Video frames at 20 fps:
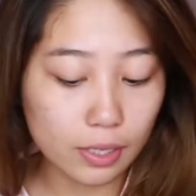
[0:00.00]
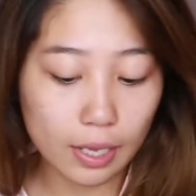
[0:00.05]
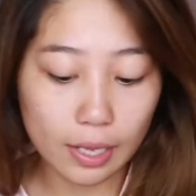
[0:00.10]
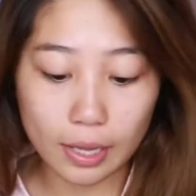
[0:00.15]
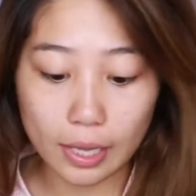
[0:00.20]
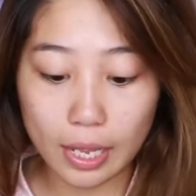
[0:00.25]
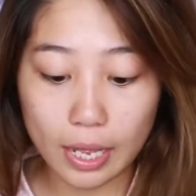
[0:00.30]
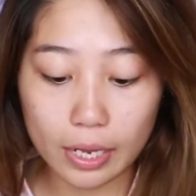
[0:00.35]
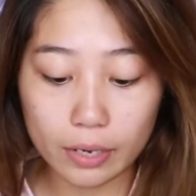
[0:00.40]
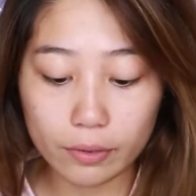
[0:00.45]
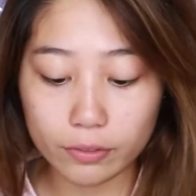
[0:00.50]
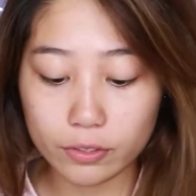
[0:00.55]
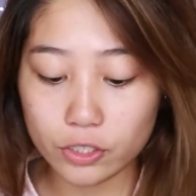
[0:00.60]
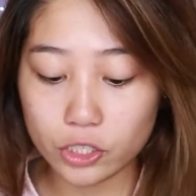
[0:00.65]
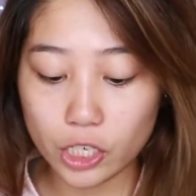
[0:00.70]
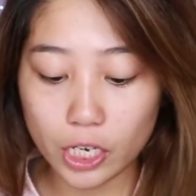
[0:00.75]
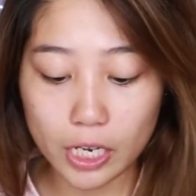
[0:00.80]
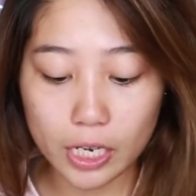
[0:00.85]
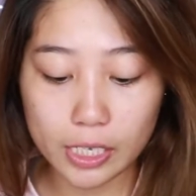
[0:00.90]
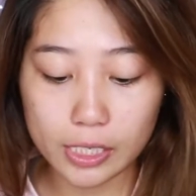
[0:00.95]
a lot of
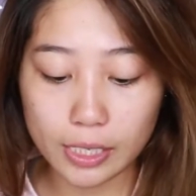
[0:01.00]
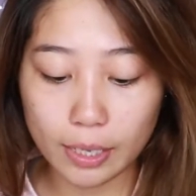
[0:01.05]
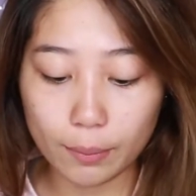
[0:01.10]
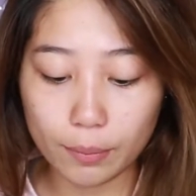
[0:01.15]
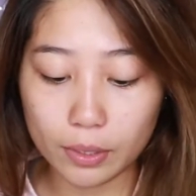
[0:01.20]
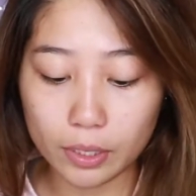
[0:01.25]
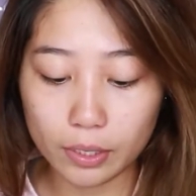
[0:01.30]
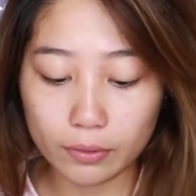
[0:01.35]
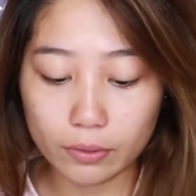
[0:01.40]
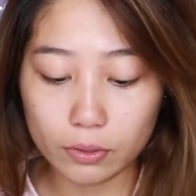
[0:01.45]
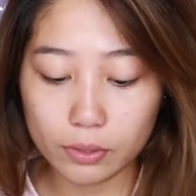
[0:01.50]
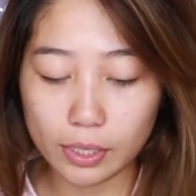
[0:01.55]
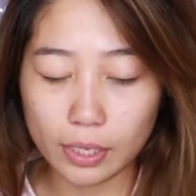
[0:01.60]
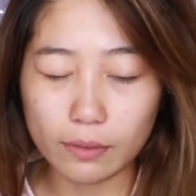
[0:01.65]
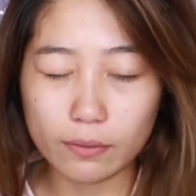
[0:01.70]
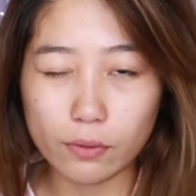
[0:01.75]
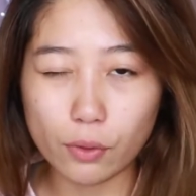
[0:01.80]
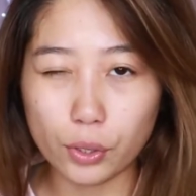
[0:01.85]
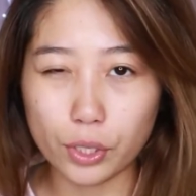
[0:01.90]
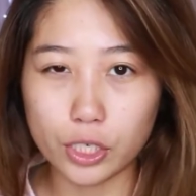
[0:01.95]
shades. I believe there's
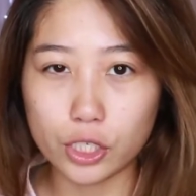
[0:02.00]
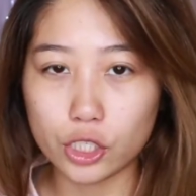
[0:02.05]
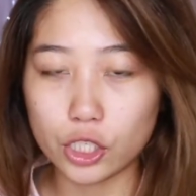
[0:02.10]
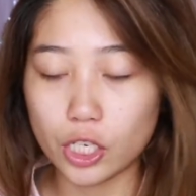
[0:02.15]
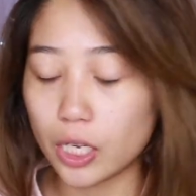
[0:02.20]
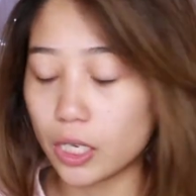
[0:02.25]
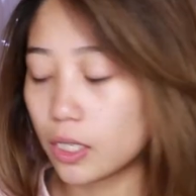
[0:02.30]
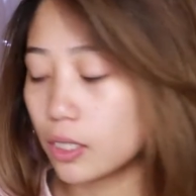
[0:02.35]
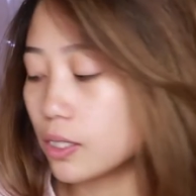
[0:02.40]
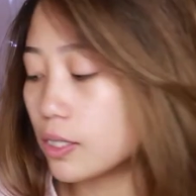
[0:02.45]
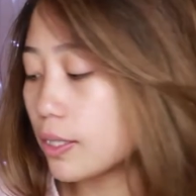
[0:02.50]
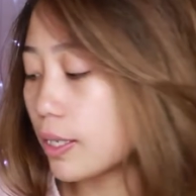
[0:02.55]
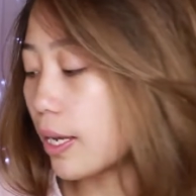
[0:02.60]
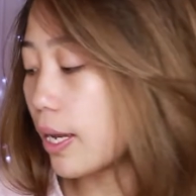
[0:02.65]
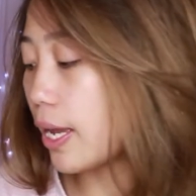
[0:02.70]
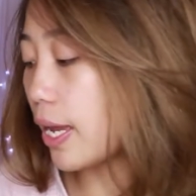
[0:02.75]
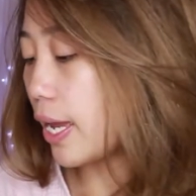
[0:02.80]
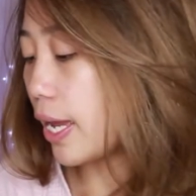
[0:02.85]
like 40 shades.